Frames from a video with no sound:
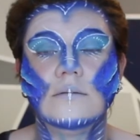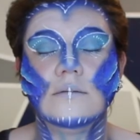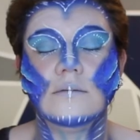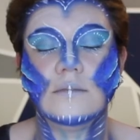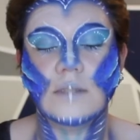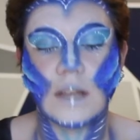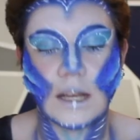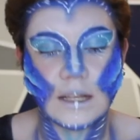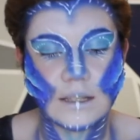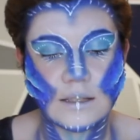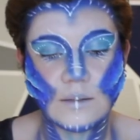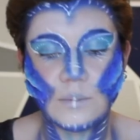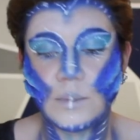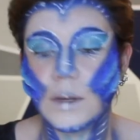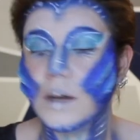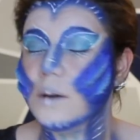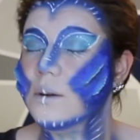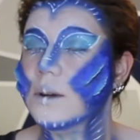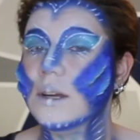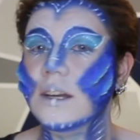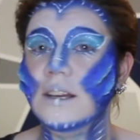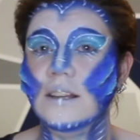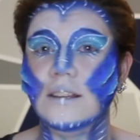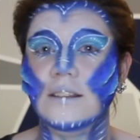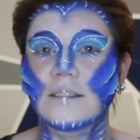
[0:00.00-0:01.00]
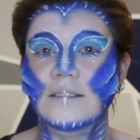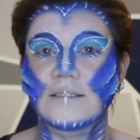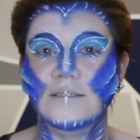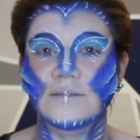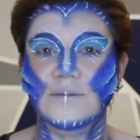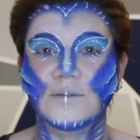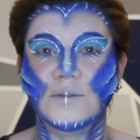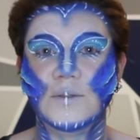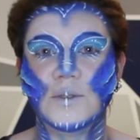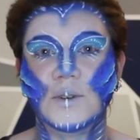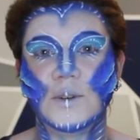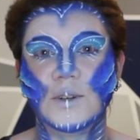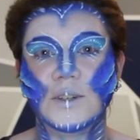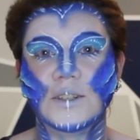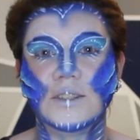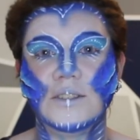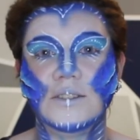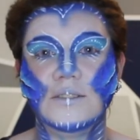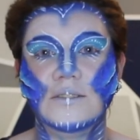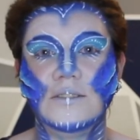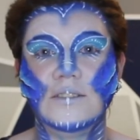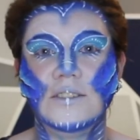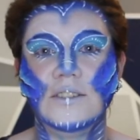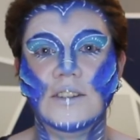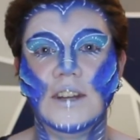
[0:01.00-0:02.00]
That's about it for
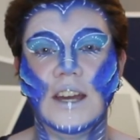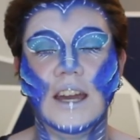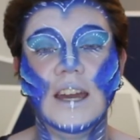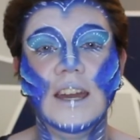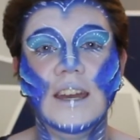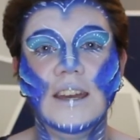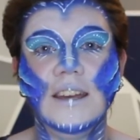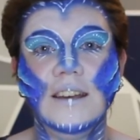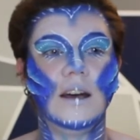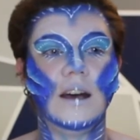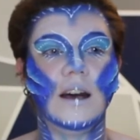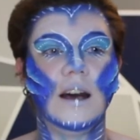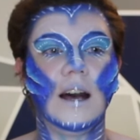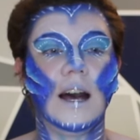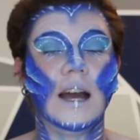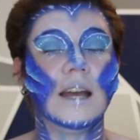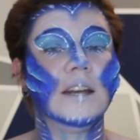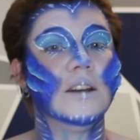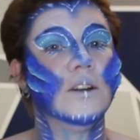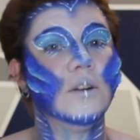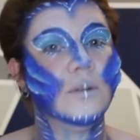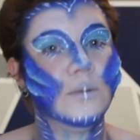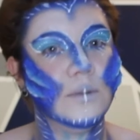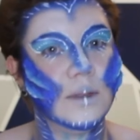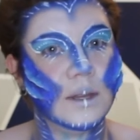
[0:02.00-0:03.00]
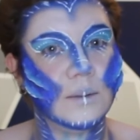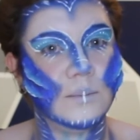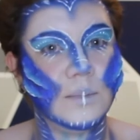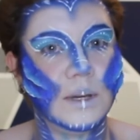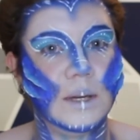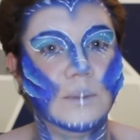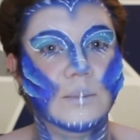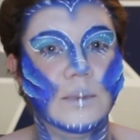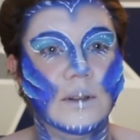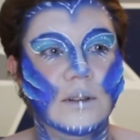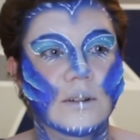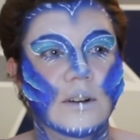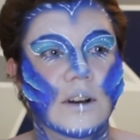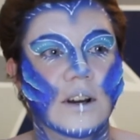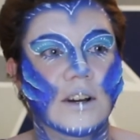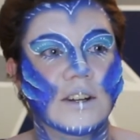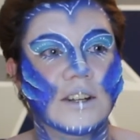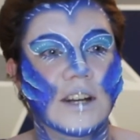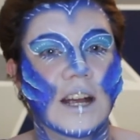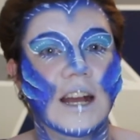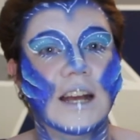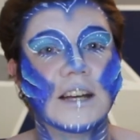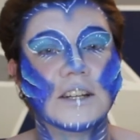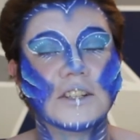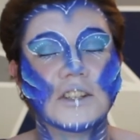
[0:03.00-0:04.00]
today. I know that people are
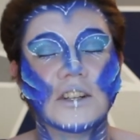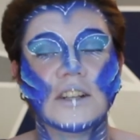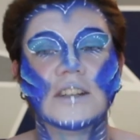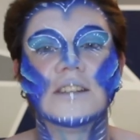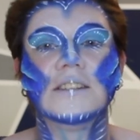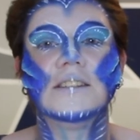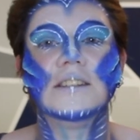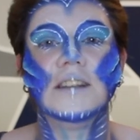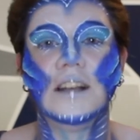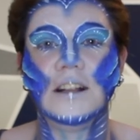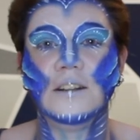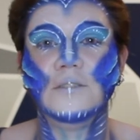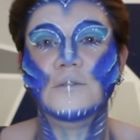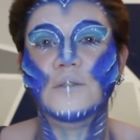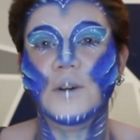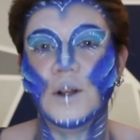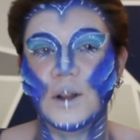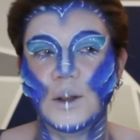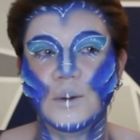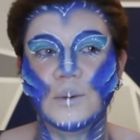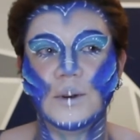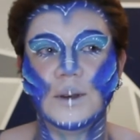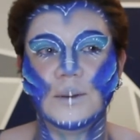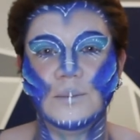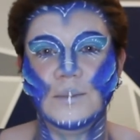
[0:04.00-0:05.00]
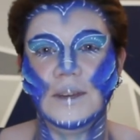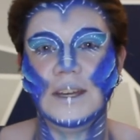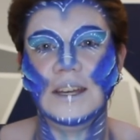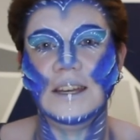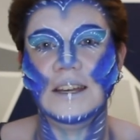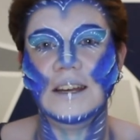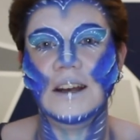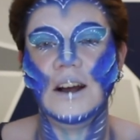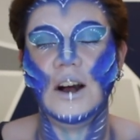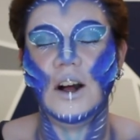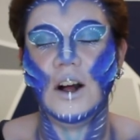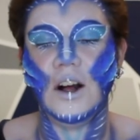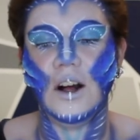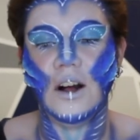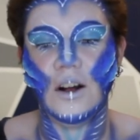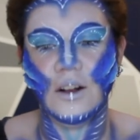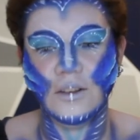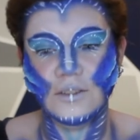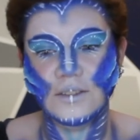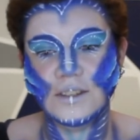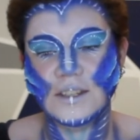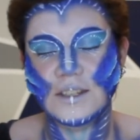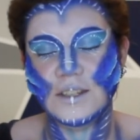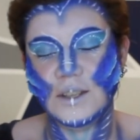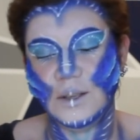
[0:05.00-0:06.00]
actually still following me
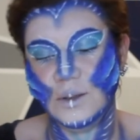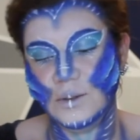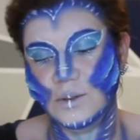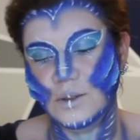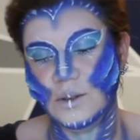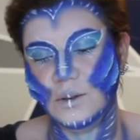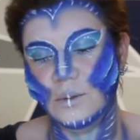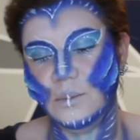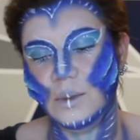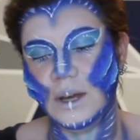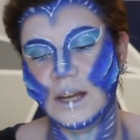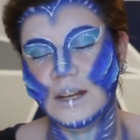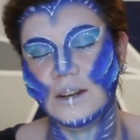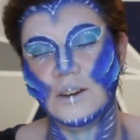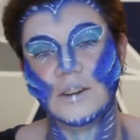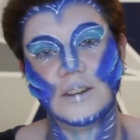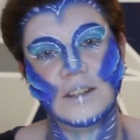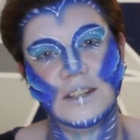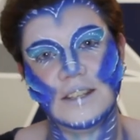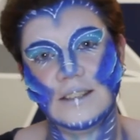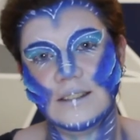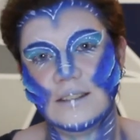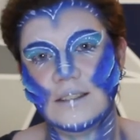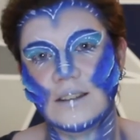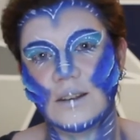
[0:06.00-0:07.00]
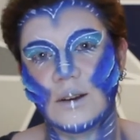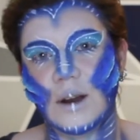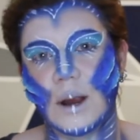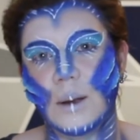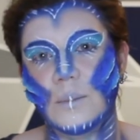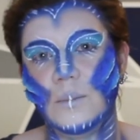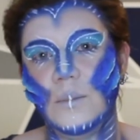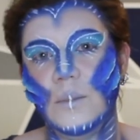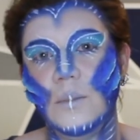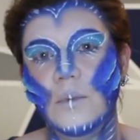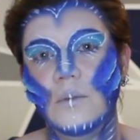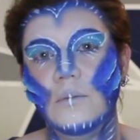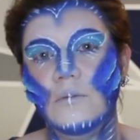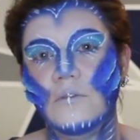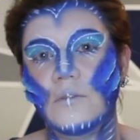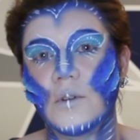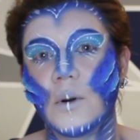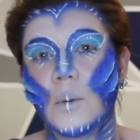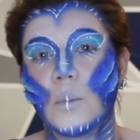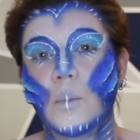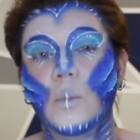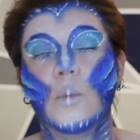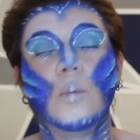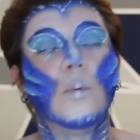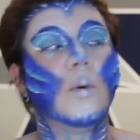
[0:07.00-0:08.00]
on this YouTube and on Instagram
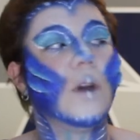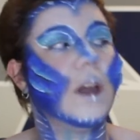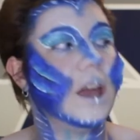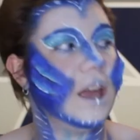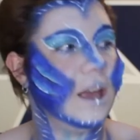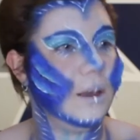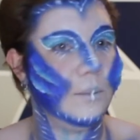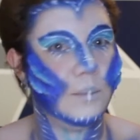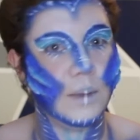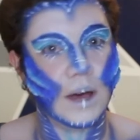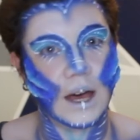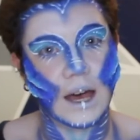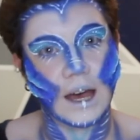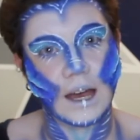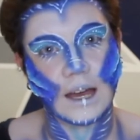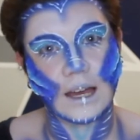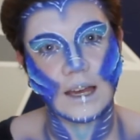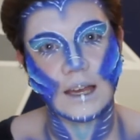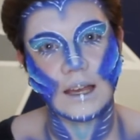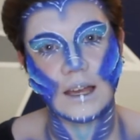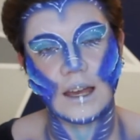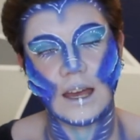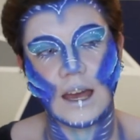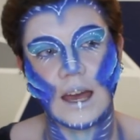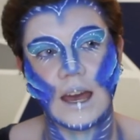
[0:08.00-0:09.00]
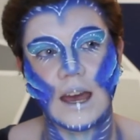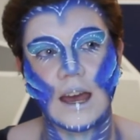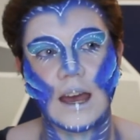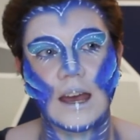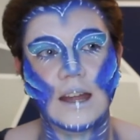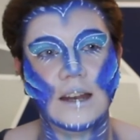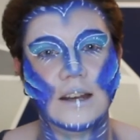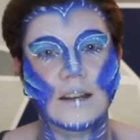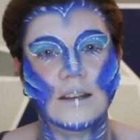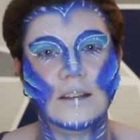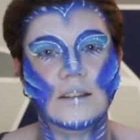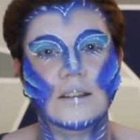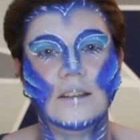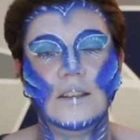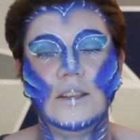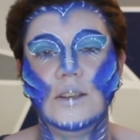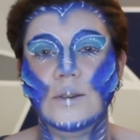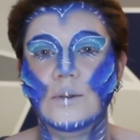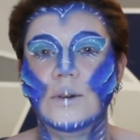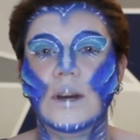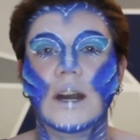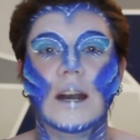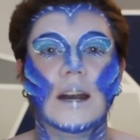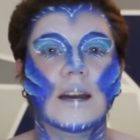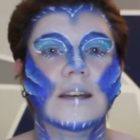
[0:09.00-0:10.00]
from way back, and you
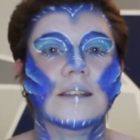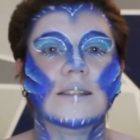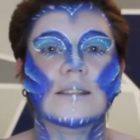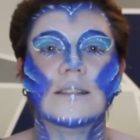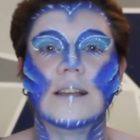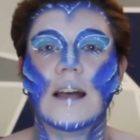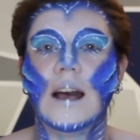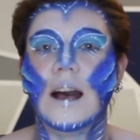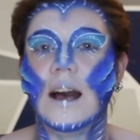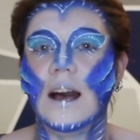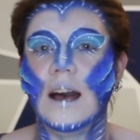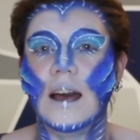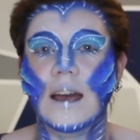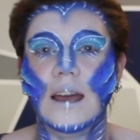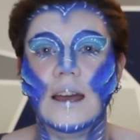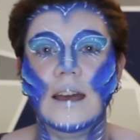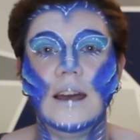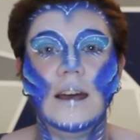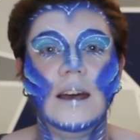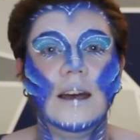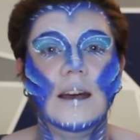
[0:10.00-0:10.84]
guys, I